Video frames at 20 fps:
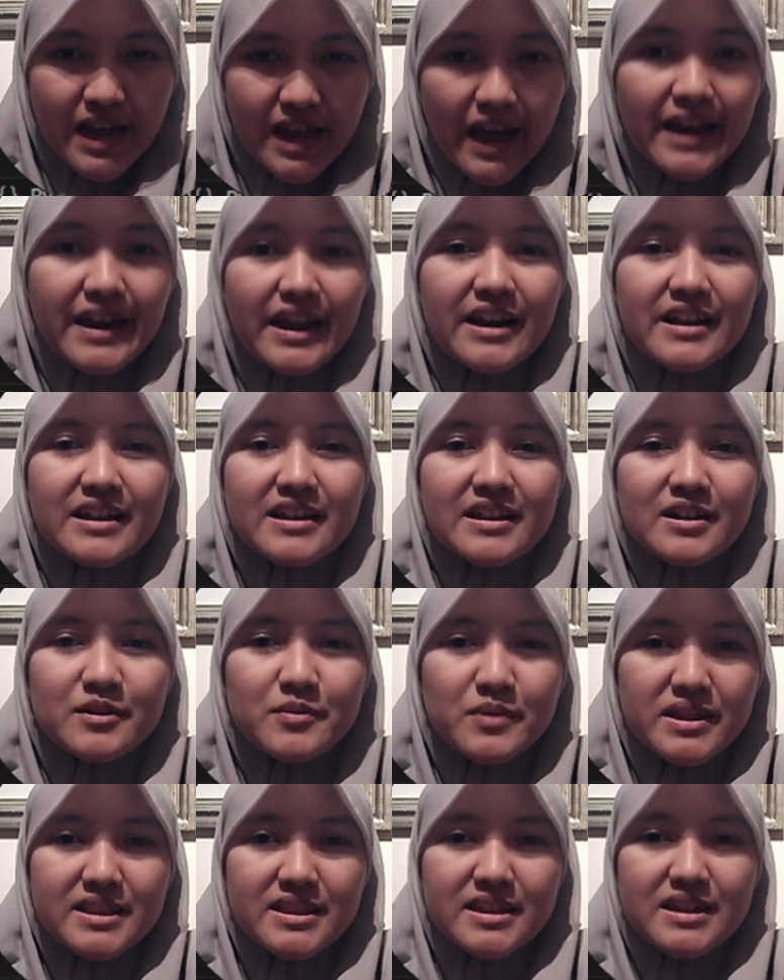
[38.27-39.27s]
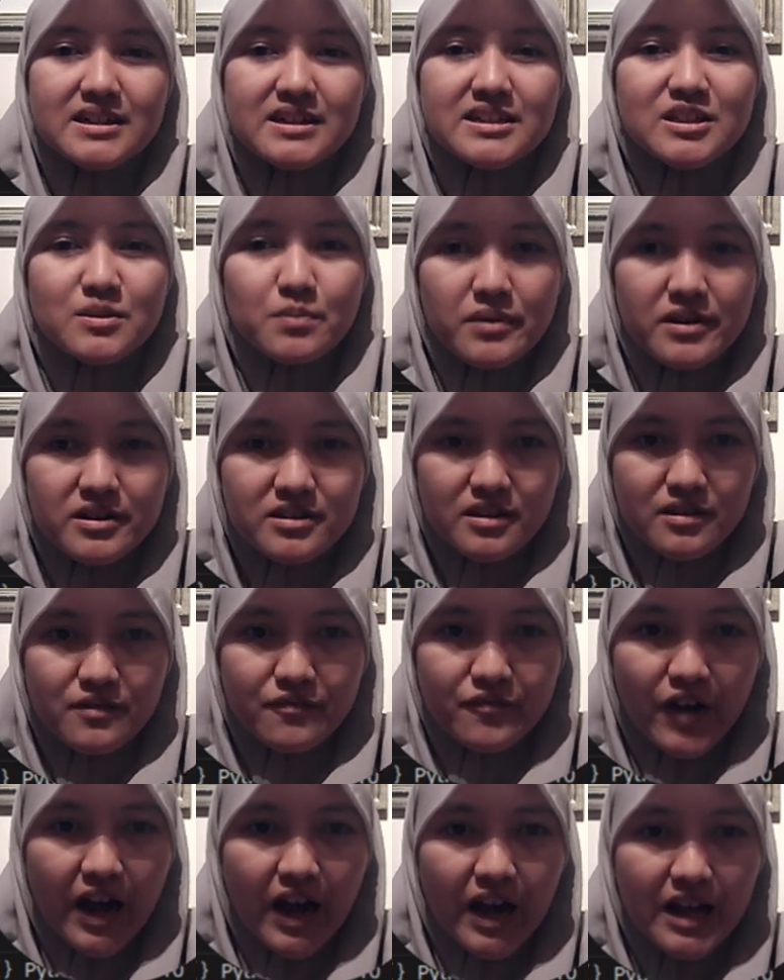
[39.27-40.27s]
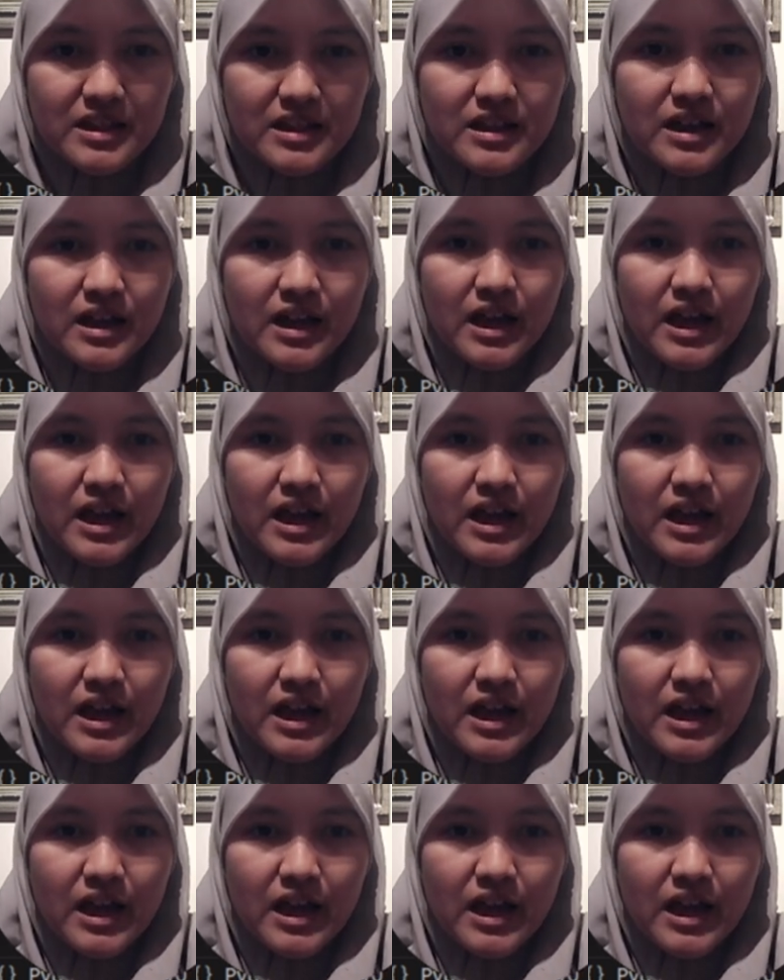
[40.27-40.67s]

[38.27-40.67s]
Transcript: and then create a separated file,